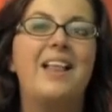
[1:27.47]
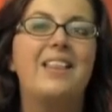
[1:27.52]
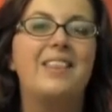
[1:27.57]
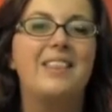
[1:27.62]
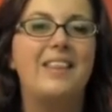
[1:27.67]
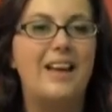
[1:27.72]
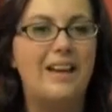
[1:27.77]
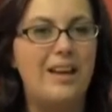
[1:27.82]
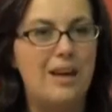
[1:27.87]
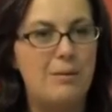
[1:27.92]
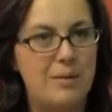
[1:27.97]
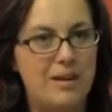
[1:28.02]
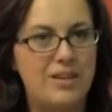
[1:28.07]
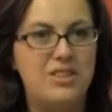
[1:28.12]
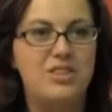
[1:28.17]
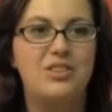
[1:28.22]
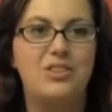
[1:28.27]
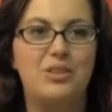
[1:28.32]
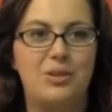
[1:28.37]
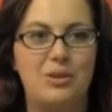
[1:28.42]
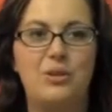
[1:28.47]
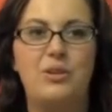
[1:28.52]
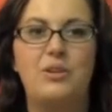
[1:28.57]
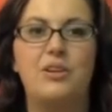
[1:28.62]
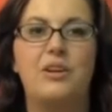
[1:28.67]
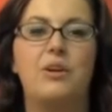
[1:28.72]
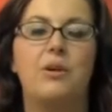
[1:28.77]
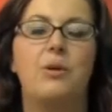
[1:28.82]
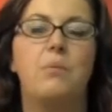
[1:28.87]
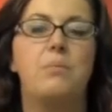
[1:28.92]
Like I mentioned
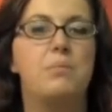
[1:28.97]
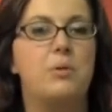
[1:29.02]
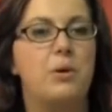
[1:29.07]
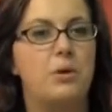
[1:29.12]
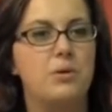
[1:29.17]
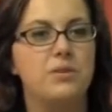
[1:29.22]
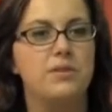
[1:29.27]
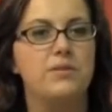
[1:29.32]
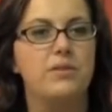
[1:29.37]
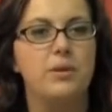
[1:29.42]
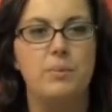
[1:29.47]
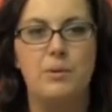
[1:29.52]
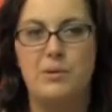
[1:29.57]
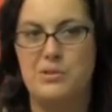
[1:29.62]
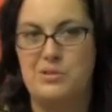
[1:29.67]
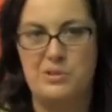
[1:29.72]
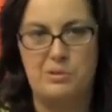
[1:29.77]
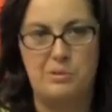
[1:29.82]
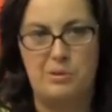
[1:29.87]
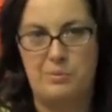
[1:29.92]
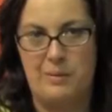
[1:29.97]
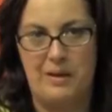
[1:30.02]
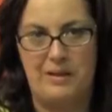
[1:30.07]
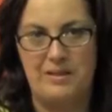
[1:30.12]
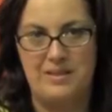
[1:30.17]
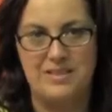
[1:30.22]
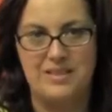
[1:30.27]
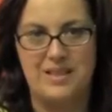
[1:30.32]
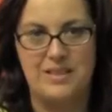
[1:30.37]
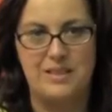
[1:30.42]
earlier, most of the personal
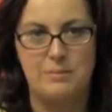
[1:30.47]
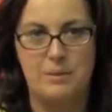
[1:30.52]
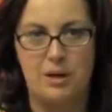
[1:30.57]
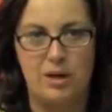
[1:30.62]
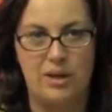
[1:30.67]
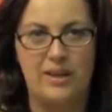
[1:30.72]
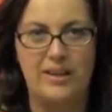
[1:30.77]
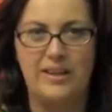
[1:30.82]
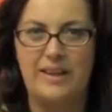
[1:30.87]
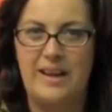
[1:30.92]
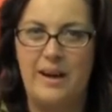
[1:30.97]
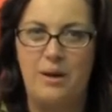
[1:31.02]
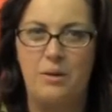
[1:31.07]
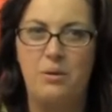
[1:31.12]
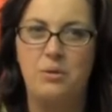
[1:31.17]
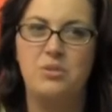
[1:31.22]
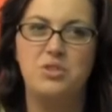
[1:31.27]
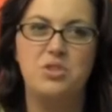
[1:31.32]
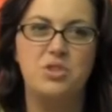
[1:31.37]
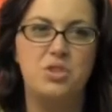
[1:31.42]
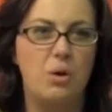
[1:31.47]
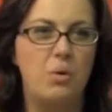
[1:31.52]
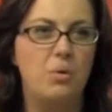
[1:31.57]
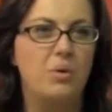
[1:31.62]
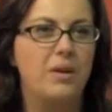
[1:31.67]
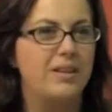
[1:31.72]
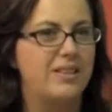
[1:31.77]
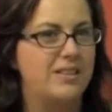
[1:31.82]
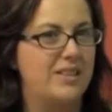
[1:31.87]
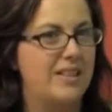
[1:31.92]
repellents on the market now
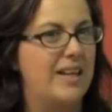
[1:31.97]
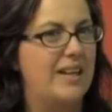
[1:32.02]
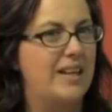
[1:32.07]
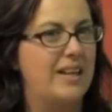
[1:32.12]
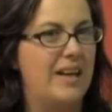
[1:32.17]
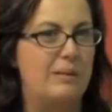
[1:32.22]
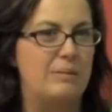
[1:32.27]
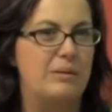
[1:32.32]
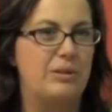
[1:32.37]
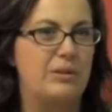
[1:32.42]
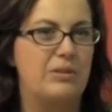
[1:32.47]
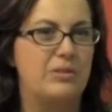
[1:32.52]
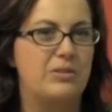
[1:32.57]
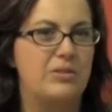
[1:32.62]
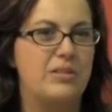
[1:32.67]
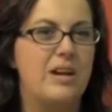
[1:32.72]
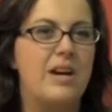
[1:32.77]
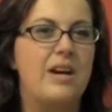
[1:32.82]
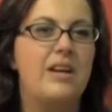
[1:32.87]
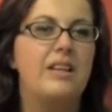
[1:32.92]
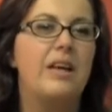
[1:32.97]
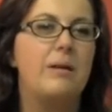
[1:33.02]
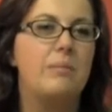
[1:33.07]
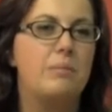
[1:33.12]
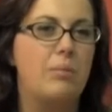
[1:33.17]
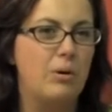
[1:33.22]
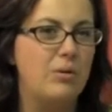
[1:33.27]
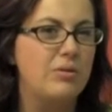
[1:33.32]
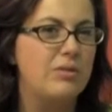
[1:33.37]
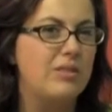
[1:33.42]
don't contain chemicals. They
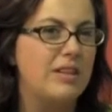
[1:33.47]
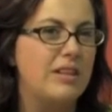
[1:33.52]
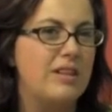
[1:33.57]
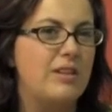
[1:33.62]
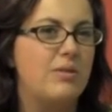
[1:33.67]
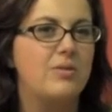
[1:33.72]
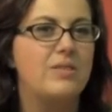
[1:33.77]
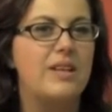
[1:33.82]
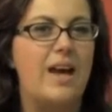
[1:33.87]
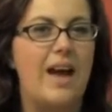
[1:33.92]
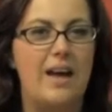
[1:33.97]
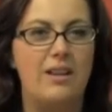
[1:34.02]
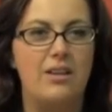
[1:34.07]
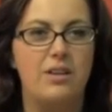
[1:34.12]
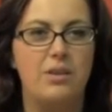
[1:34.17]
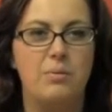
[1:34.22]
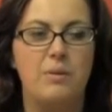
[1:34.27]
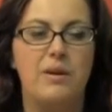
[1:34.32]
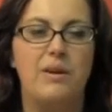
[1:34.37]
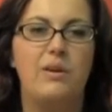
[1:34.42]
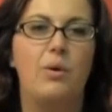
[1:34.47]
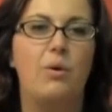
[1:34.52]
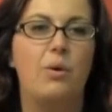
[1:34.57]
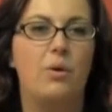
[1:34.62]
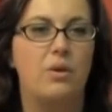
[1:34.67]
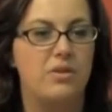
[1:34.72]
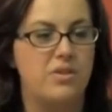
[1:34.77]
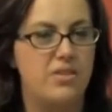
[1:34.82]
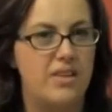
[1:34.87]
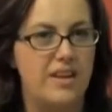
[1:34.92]
mostly use allicin
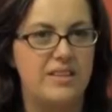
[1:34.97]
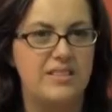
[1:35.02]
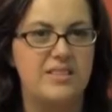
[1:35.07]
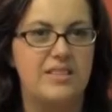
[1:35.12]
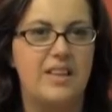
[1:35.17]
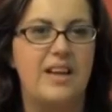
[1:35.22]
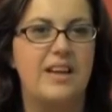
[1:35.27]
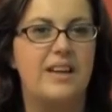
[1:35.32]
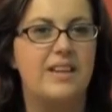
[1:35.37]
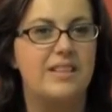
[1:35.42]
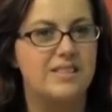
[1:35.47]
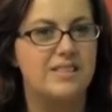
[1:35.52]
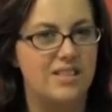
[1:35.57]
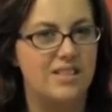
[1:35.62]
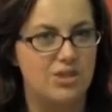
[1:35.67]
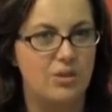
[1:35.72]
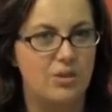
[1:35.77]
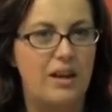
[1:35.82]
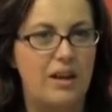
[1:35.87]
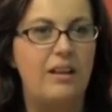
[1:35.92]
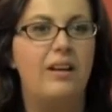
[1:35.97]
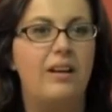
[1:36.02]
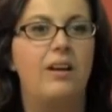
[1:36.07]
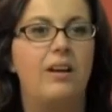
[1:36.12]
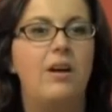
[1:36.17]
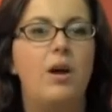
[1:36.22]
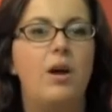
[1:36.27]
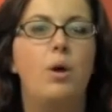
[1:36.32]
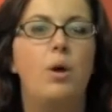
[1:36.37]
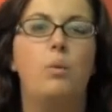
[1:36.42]
or things like citronella,
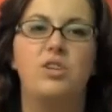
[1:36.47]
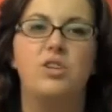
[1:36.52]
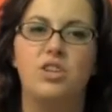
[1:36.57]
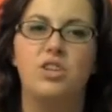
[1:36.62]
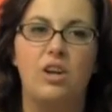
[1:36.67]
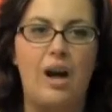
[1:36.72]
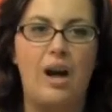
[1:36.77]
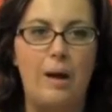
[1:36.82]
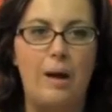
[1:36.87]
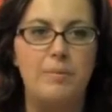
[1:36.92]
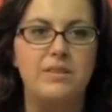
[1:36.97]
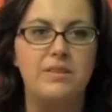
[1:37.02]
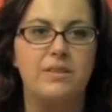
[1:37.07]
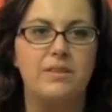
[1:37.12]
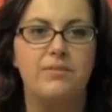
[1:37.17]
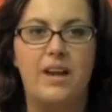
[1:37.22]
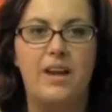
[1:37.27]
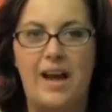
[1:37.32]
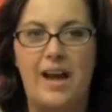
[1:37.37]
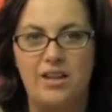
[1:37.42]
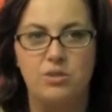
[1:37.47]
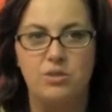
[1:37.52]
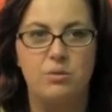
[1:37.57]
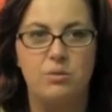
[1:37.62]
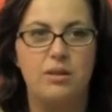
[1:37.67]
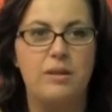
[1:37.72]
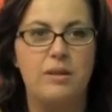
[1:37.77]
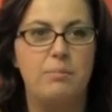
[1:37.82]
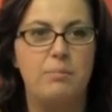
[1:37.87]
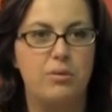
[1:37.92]
which are copies of
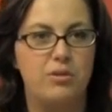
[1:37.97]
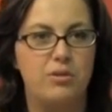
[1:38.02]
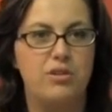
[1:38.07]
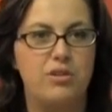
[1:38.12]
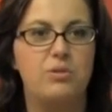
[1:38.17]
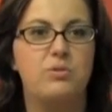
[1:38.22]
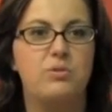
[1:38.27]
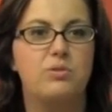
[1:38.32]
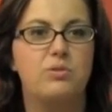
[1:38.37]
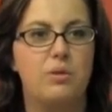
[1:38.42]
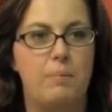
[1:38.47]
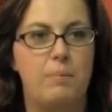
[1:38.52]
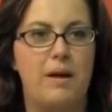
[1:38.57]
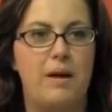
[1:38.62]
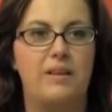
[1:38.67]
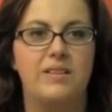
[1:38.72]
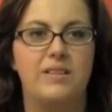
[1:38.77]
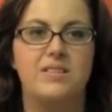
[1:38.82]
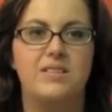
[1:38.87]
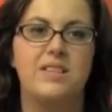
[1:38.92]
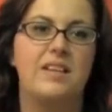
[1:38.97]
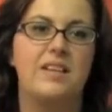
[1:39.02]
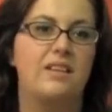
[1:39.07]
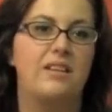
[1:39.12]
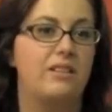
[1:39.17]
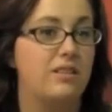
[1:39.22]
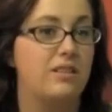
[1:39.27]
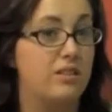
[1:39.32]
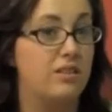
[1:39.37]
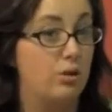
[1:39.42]
naturally produced repellents
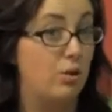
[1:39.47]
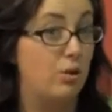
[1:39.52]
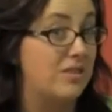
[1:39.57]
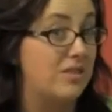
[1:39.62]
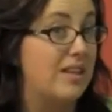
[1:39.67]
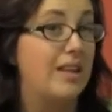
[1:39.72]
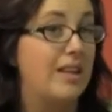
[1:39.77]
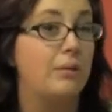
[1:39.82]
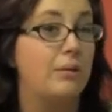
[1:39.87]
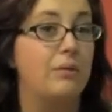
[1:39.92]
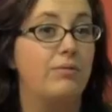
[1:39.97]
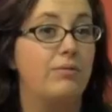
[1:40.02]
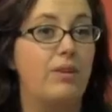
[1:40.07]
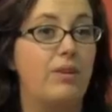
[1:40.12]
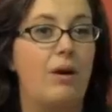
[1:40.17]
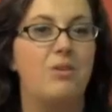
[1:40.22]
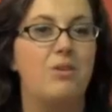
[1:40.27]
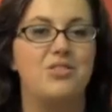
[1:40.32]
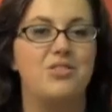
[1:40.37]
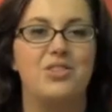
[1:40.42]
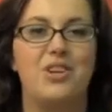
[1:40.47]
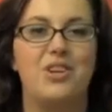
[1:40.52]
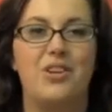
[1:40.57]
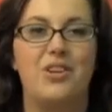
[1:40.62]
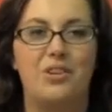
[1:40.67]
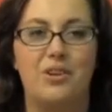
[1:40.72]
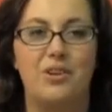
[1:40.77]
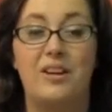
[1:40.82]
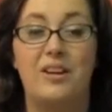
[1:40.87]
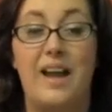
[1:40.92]
in chrysanthemum flowers and
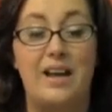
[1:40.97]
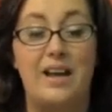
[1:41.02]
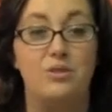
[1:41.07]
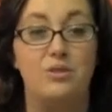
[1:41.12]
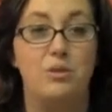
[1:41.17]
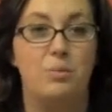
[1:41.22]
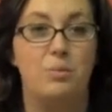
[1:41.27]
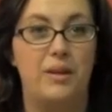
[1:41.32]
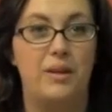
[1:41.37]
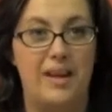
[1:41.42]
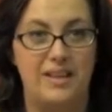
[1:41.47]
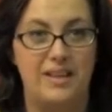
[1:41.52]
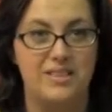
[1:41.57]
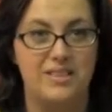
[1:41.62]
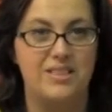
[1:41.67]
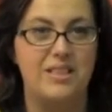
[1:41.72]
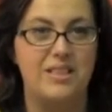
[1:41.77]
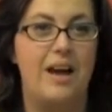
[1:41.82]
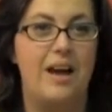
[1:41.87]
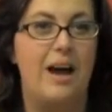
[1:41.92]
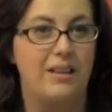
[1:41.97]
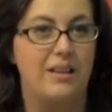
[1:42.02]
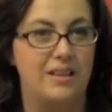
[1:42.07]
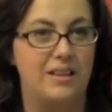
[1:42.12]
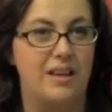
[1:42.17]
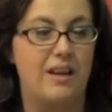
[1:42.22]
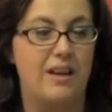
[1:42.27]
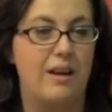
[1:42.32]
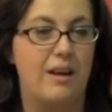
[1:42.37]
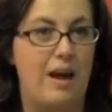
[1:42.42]
other natural plants
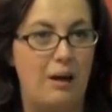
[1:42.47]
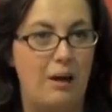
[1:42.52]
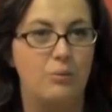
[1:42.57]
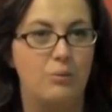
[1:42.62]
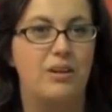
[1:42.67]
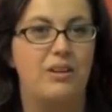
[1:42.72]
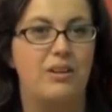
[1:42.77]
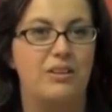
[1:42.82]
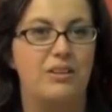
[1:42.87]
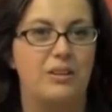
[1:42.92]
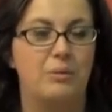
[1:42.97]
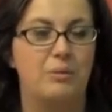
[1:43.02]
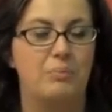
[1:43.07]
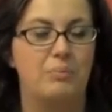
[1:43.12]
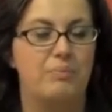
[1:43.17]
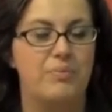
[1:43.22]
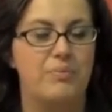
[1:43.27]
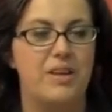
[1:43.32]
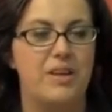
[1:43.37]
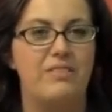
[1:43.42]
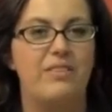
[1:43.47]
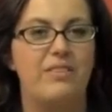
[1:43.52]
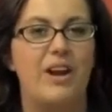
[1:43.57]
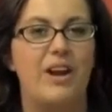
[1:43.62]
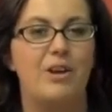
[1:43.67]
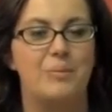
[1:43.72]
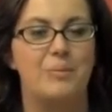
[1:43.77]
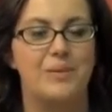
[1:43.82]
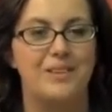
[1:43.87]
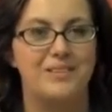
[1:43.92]
out there in the
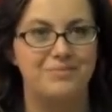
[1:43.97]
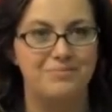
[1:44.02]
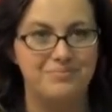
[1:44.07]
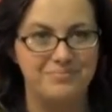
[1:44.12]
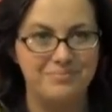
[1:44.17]
environment.